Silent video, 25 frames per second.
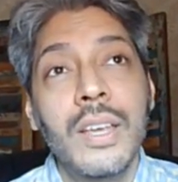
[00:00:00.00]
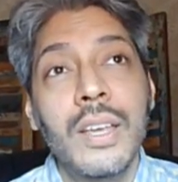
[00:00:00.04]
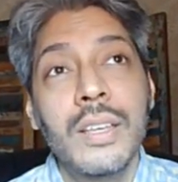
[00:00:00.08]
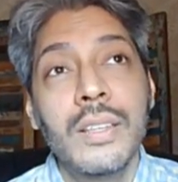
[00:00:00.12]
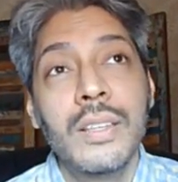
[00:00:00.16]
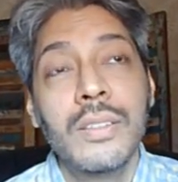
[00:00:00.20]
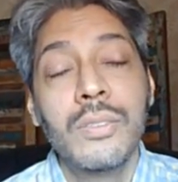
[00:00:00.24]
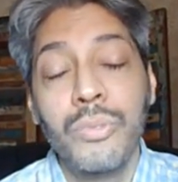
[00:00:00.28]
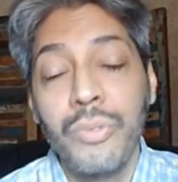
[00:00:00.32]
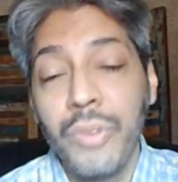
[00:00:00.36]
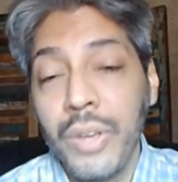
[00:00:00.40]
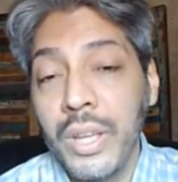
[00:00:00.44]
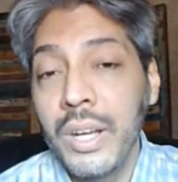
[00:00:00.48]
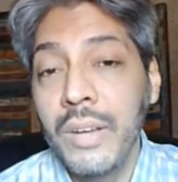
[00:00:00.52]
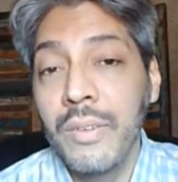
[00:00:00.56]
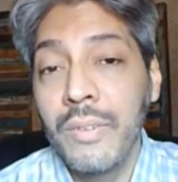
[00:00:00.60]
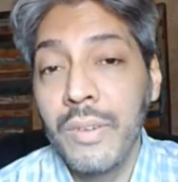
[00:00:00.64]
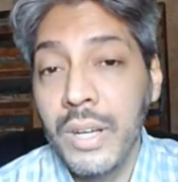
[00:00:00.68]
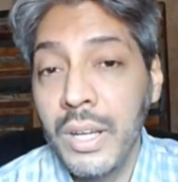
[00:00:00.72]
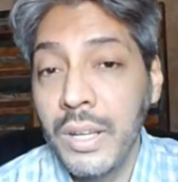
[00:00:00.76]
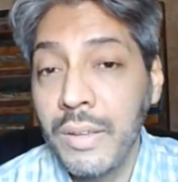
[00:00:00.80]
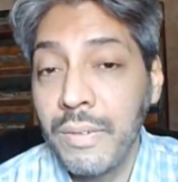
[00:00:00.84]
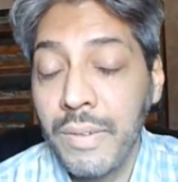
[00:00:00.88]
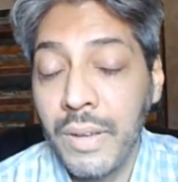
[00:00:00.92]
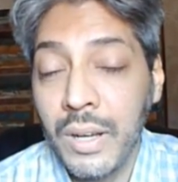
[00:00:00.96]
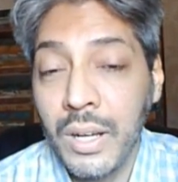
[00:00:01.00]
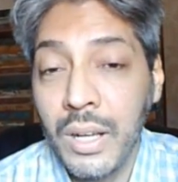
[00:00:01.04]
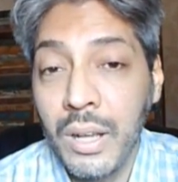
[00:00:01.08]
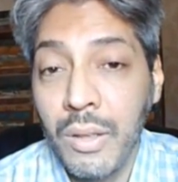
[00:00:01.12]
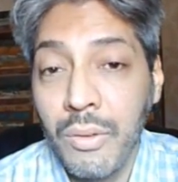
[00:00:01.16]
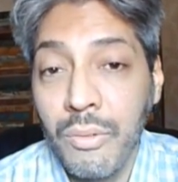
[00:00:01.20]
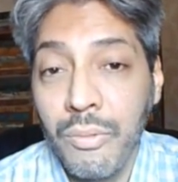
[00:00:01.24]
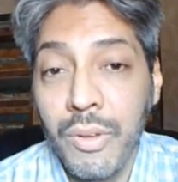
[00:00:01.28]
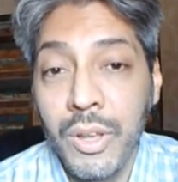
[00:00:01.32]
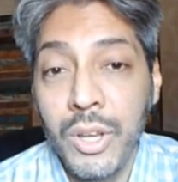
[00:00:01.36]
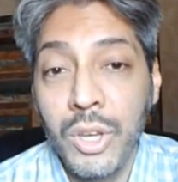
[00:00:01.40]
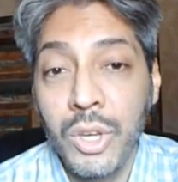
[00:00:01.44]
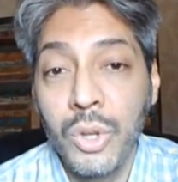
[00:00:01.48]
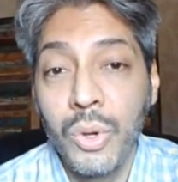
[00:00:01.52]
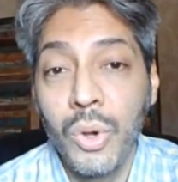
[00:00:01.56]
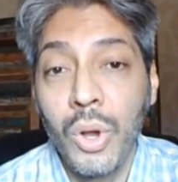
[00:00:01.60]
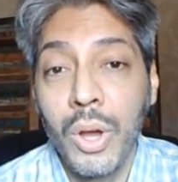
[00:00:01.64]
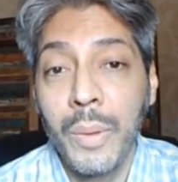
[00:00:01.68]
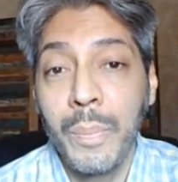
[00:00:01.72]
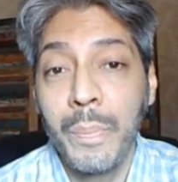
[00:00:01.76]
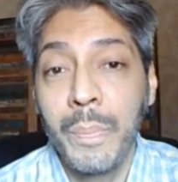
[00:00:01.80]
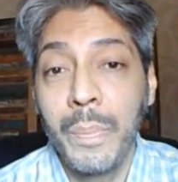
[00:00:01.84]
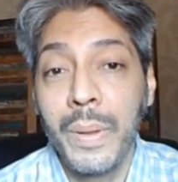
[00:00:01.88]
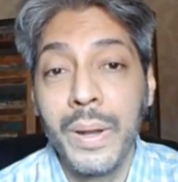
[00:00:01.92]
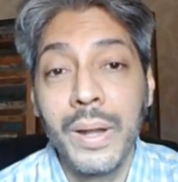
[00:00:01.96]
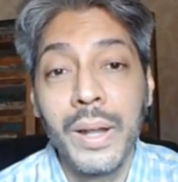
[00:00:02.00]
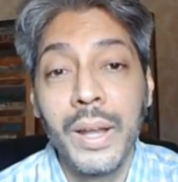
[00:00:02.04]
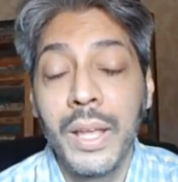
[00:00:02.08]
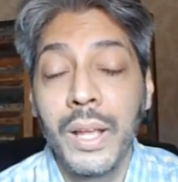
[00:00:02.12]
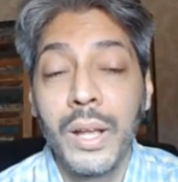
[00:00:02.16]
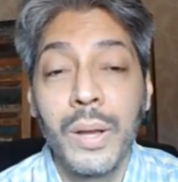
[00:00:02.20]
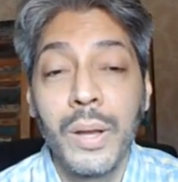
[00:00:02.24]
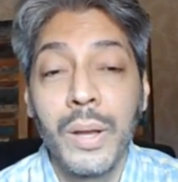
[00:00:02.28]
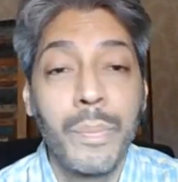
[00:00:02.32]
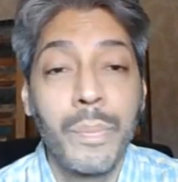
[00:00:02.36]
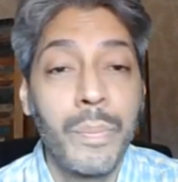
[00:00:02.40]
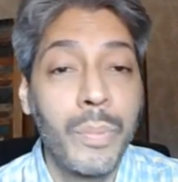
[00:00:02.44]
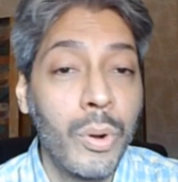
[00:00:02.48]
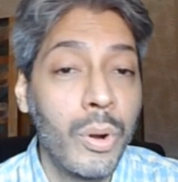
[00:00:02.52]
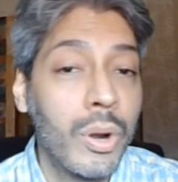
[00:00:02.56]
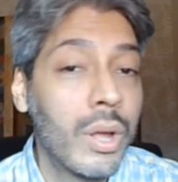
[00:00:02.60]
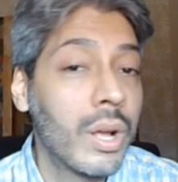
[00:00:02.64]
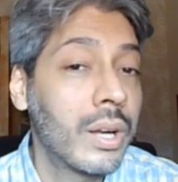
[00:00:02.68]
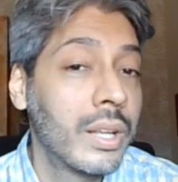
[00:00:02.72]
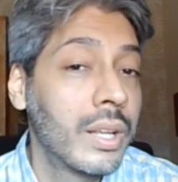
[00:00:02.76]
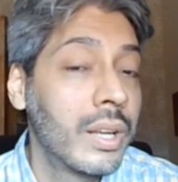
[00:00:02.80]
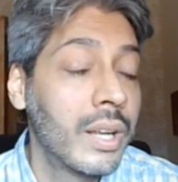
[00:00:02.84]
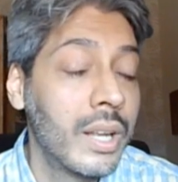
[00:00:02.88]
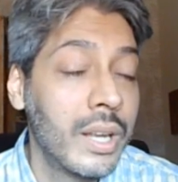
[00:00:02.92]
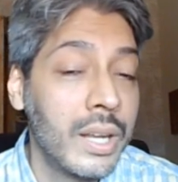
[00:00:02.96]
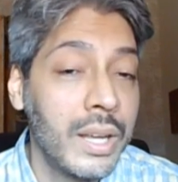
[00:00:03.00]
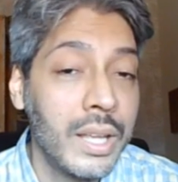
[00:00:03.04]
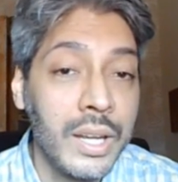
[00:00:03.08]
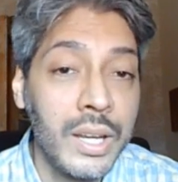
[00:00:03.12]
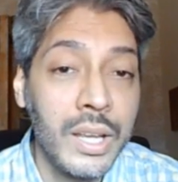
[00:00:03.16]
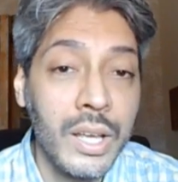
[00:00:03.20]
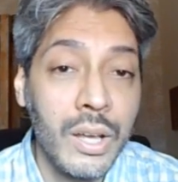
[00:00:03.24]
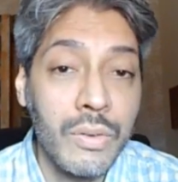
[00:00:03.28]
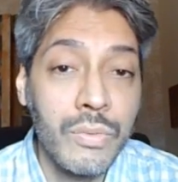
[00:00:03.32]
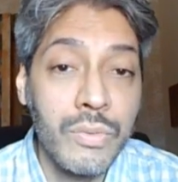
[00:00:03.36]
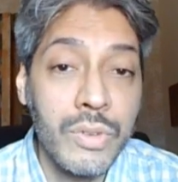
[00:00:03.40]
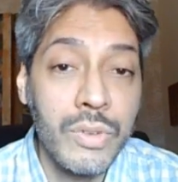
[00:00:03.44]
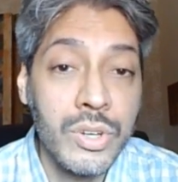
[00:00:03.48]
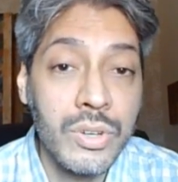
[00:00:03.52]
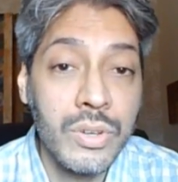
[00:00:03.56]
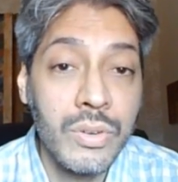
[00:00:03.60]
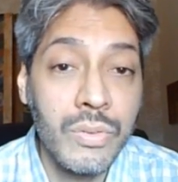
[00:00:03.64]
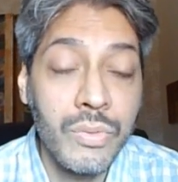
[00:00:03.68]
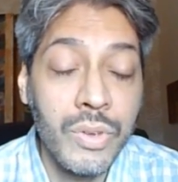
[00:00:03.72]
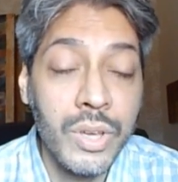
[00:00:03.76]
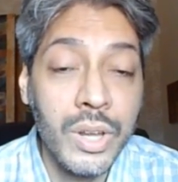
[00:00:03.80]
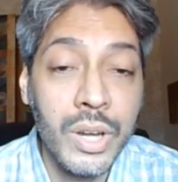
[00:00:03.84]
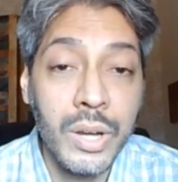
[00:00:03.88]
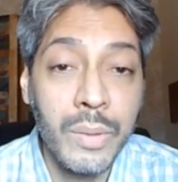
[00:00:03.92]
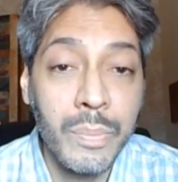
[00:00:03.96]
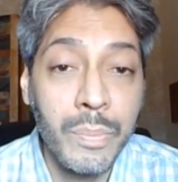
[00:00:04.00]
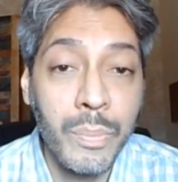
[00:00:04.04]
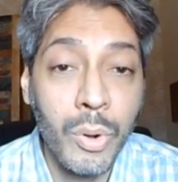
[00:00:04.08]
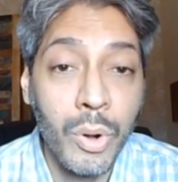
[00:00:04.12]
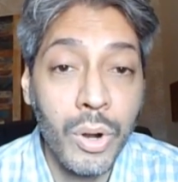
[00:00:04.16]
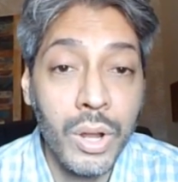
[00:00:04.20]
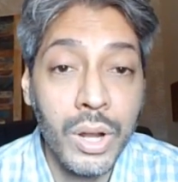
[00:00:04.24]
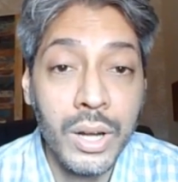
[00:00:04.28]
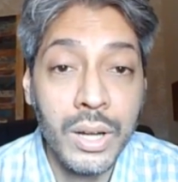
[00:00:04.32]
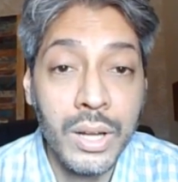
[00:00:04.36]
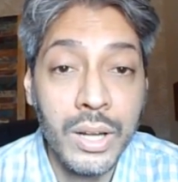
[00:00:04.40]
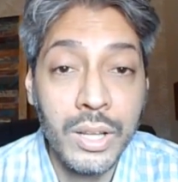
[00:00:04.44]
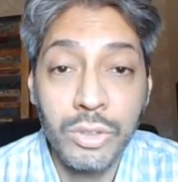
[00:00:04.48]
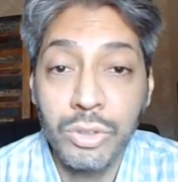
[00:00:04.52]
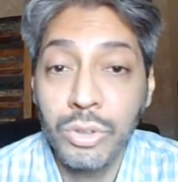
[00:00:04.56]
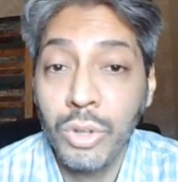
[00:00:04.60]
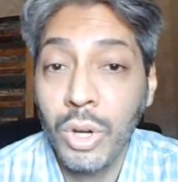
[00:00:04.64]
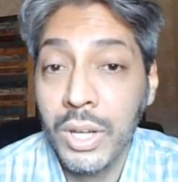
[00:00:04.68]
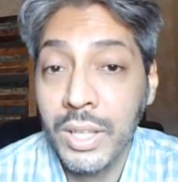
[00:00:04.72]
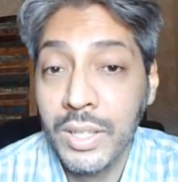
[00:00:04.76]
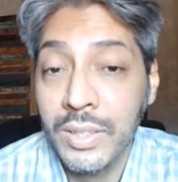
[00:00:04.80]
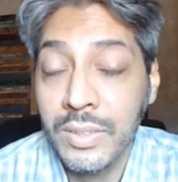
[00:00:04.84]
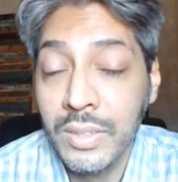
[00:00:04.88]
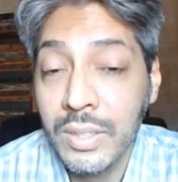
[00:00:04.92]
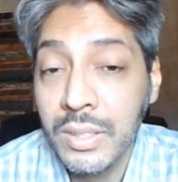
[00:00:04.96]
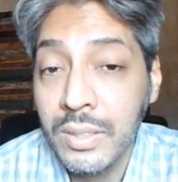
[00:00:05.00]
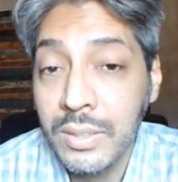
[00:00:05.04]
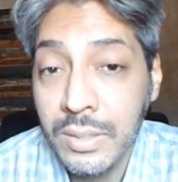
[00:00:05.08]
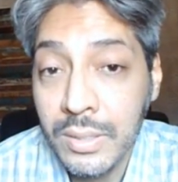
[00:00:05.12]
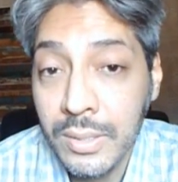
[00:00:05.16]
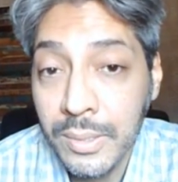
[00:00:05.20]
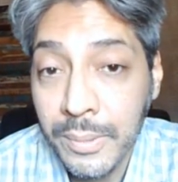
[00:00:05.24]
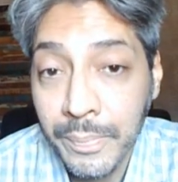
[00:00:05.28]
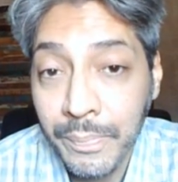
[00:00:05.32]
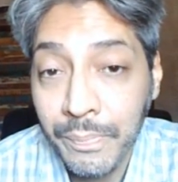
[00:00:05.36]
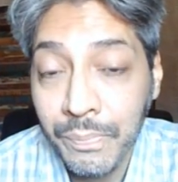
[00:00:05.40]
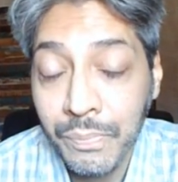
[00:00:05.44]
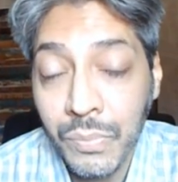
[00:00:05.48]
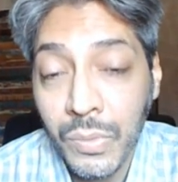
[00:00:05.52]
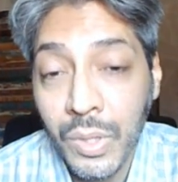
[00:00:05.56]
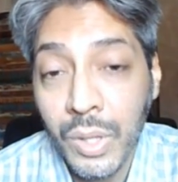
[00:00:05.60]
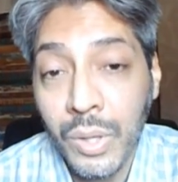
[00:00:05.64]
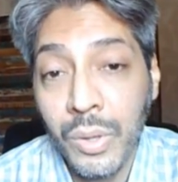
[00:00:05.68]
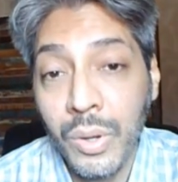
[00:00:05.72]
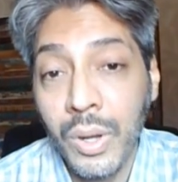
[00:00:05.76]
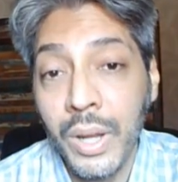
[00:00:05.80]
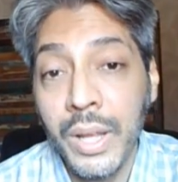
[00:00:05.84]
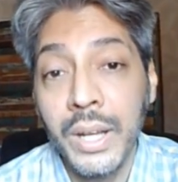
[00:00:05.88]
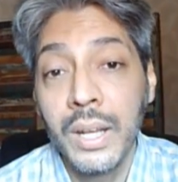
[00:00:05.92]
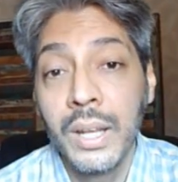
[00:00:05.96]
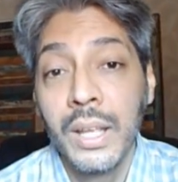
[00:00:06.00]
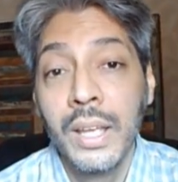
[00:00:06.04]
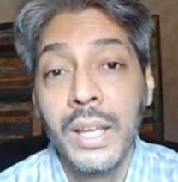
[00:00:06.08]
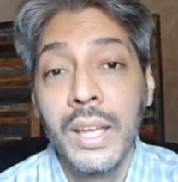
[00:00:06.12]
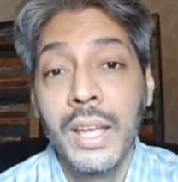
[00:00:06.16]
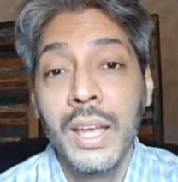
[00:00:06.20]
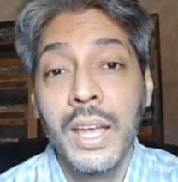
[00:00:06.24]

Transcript: very, very effective when you are building a product in an area where a product does not exist, right?